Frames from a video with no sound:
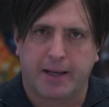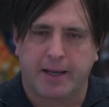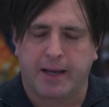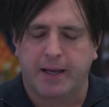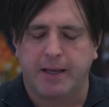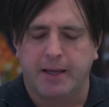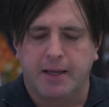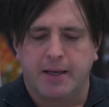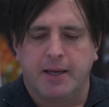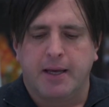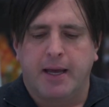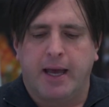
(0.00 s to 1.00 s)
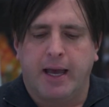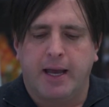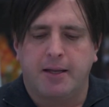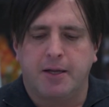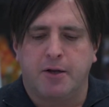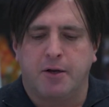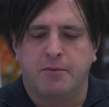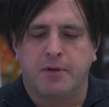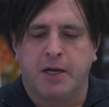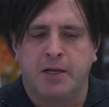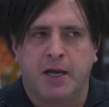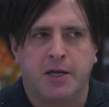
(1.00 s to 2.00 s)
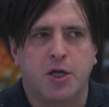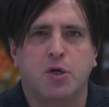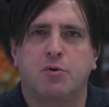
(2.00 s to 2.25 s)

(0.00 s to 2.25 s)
Okay, and any